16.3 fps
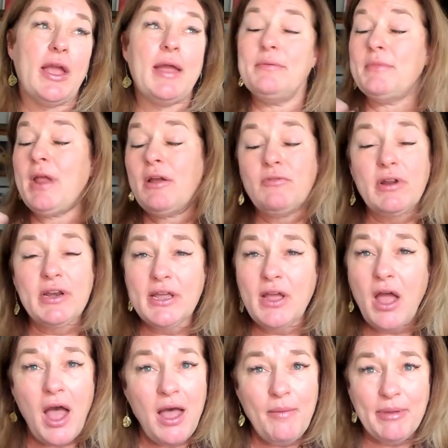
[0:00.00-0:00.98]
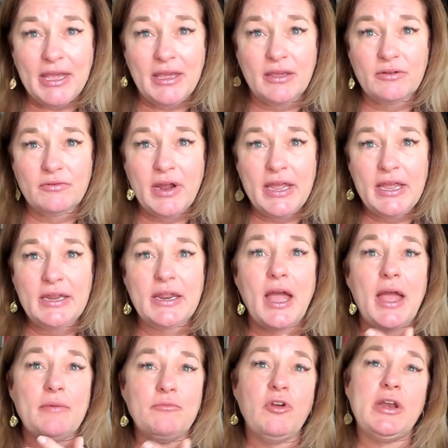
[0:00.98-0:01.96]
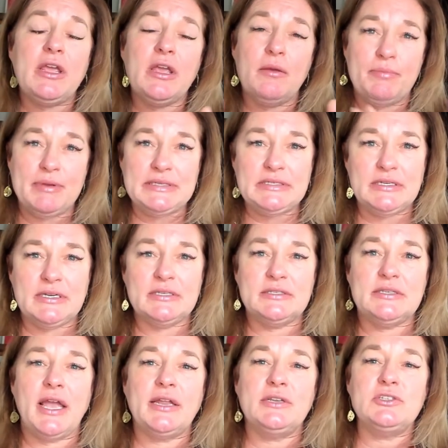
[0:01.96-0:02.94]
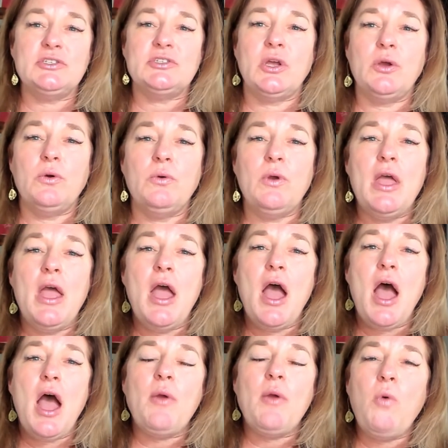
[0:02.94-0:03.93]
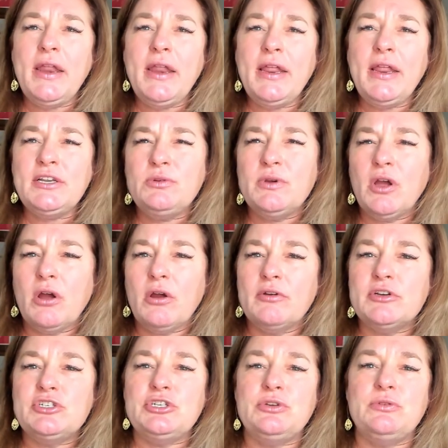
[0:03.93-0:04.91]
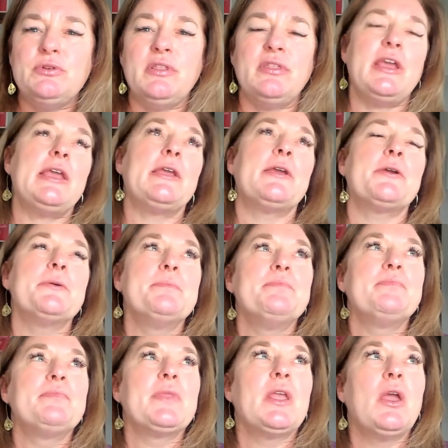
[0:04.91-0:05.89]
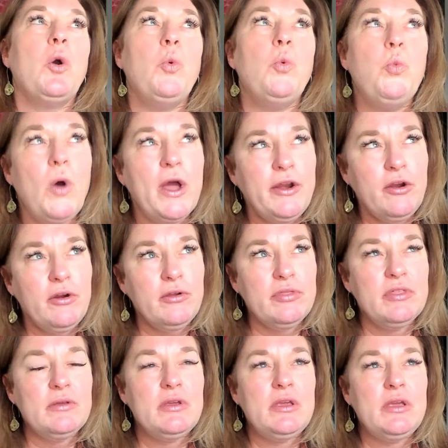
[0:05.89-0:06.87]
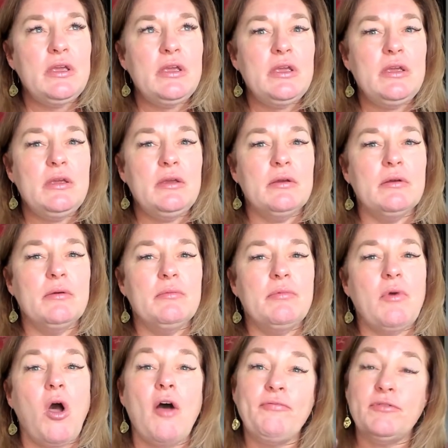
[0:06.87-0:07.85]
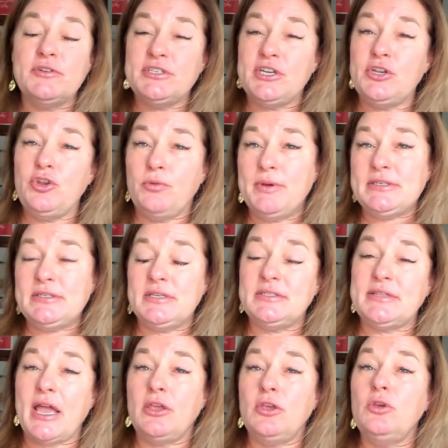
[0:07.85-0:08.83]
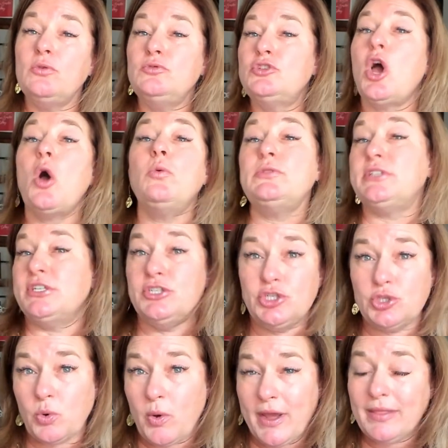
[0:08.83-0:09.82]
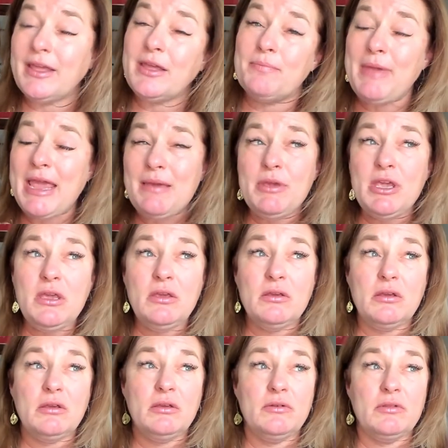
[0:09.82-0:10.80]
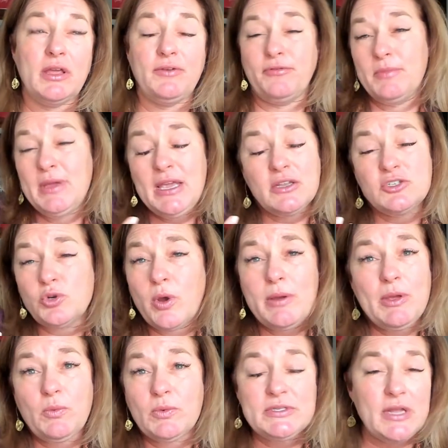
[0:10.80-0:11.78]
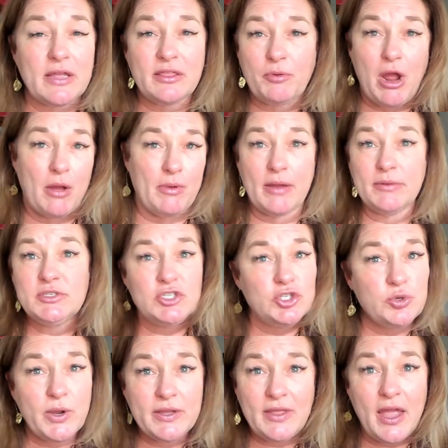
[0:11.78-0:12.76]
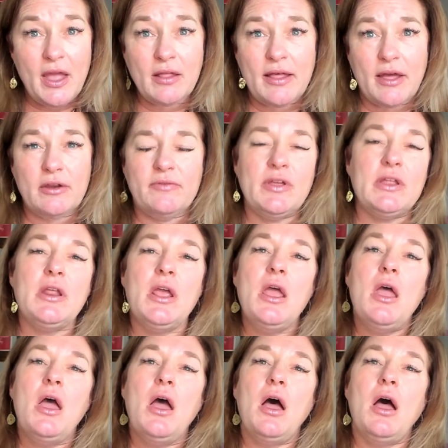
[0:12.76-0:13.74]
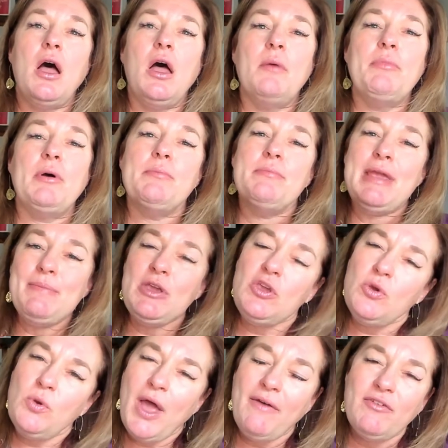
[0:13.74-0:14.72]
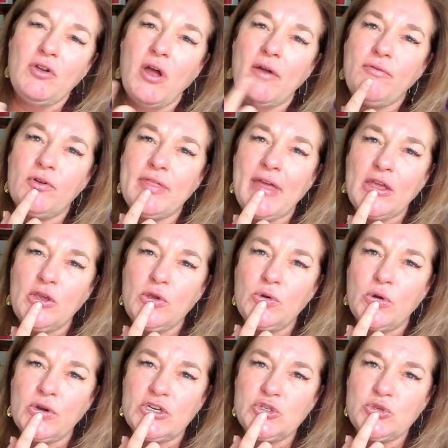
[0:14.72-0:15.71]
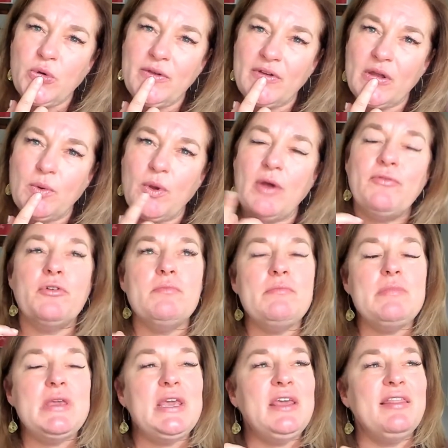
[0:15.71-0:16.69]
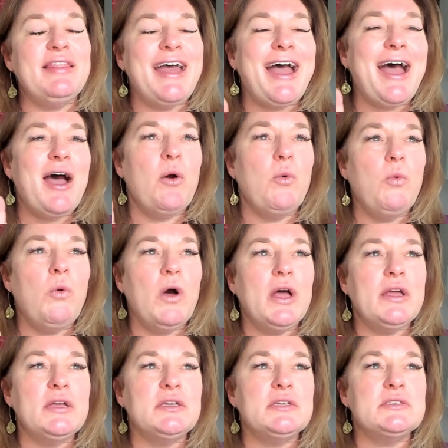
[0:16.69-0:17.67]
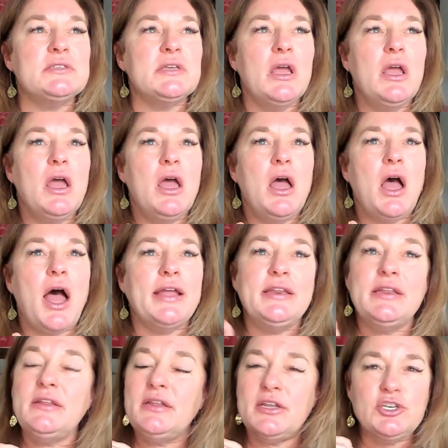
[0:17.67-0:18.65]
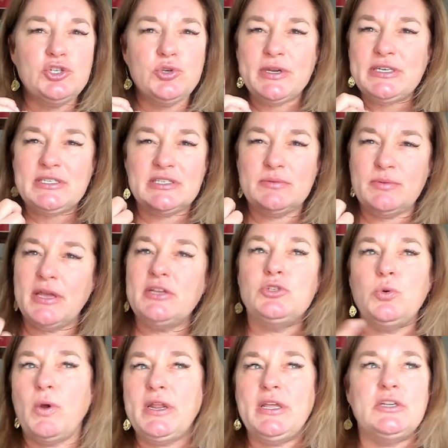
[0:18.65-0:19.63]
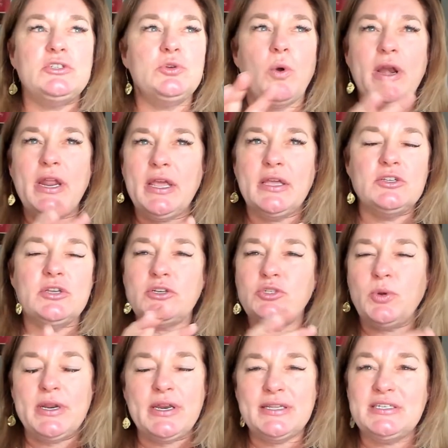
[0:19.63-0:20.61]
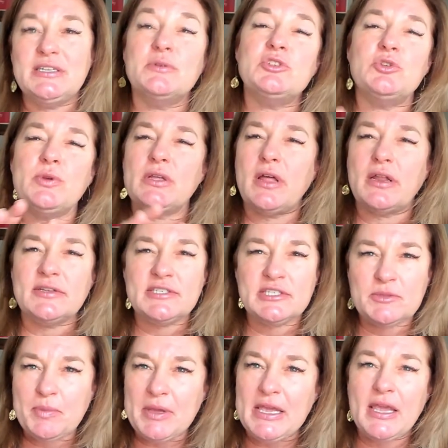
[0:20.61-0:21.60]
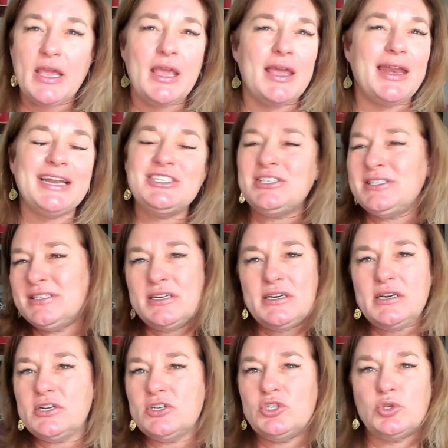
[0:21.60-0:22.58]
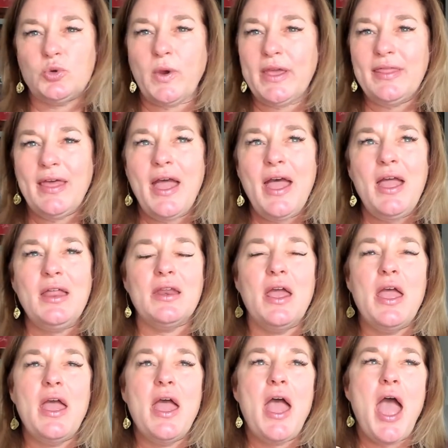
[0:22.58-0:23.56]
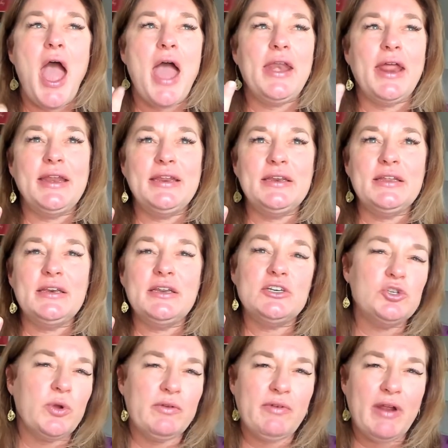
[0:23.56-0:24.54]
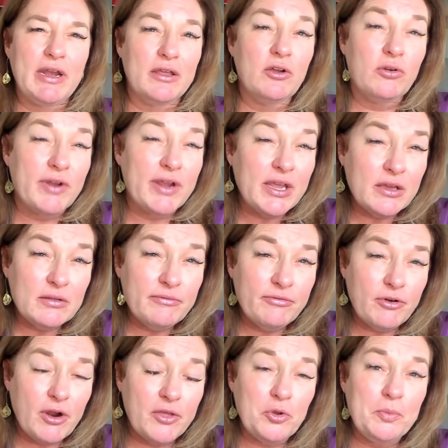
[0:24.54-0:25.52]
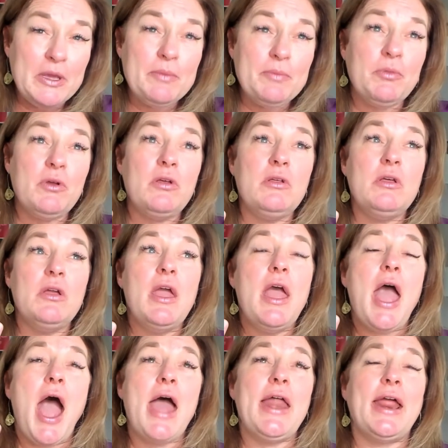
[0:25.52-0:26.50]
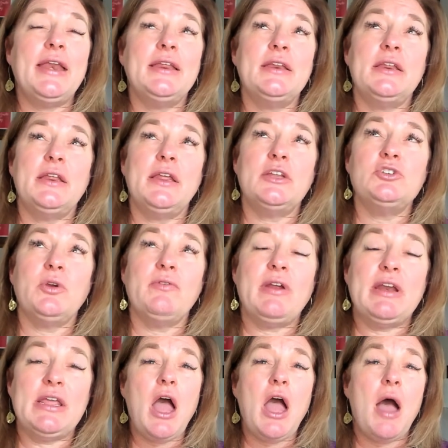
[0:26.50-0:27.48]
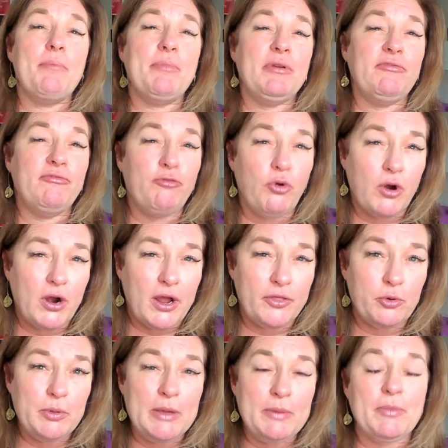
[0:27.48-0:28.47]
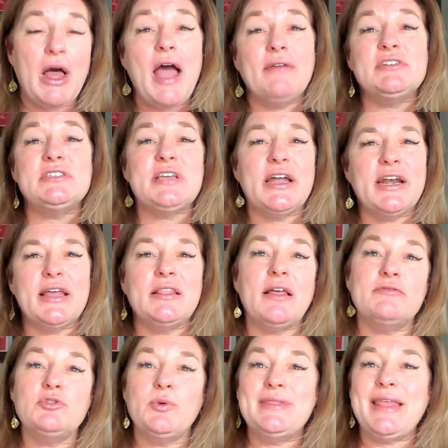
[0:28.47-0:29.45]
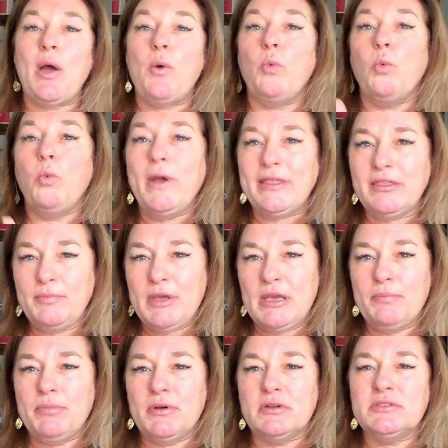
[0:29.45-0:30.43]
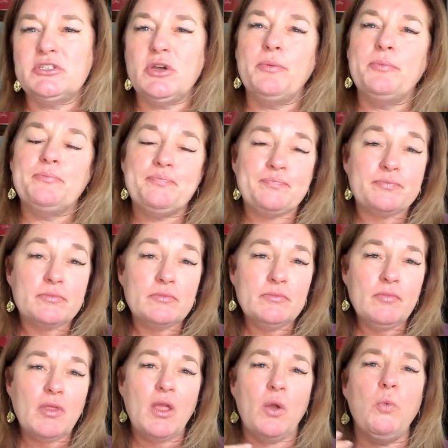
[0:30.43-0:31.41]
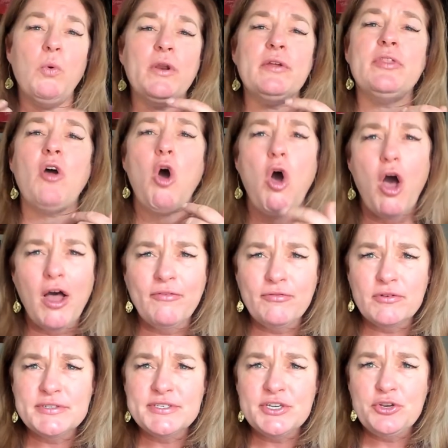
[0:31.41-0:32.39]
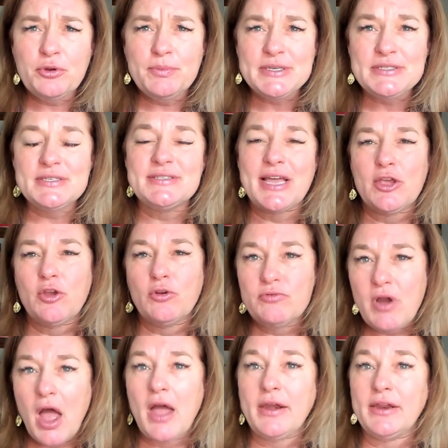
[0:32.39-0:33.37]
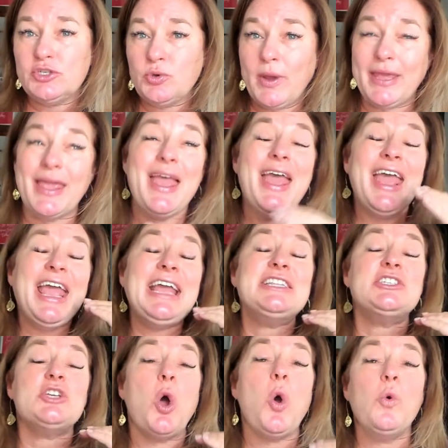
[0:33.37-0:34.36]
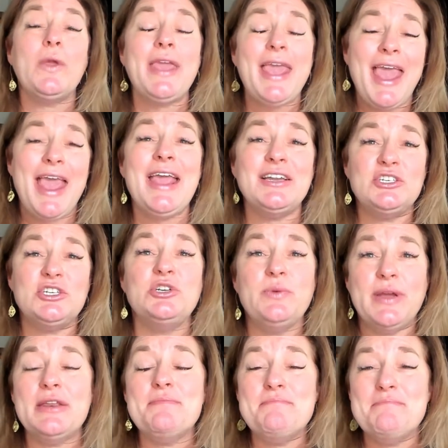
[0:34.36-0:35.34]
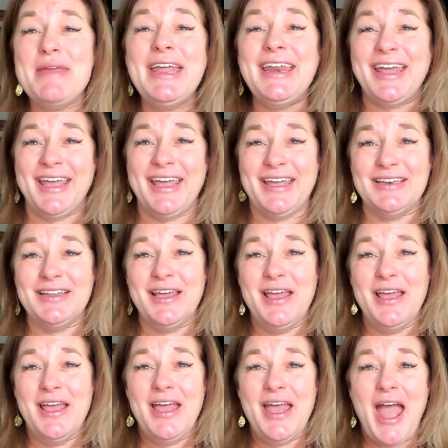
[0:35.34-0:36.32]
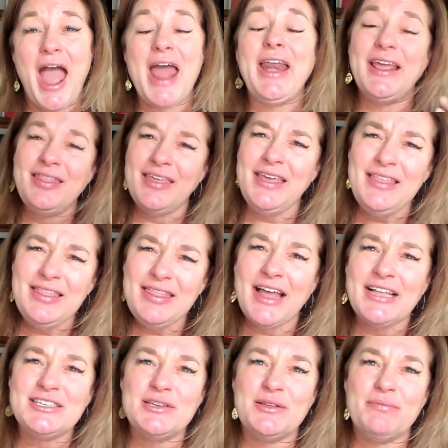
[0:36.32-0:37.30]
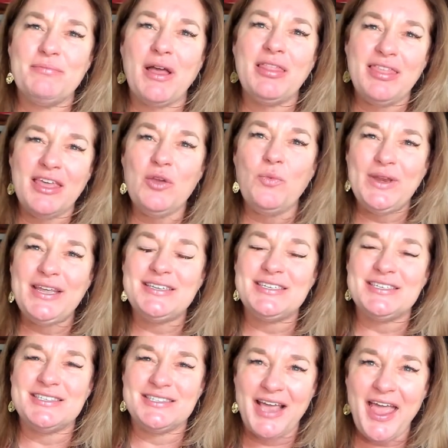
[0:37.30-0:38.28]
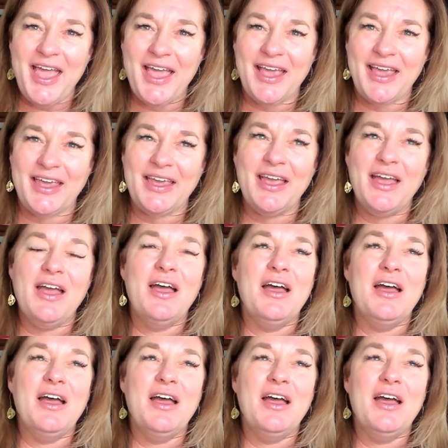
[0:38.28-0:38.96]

I'm not running a hobby, right? I'm running a business. And so I wanted to encourage you to think, what are the offers in your business that you don't enjoy? Like maybe, like for me, enjoyment was not the problem. I was enjoying the hell out of it. But maybe you have an offer that you don't enjoy very well. For me, that was, I didn't enjoy in 2020 and 2019, I was doing a lot of speaking and I just didn't enjoy that. And I didn't enjoy writing curriculum for other people. And I didn't enjoy copy for other people. I've decided I love doing that with people. So what are the offers in your business that you're not enjoying? It's okay to admit it. And I think that's a thing we need to say.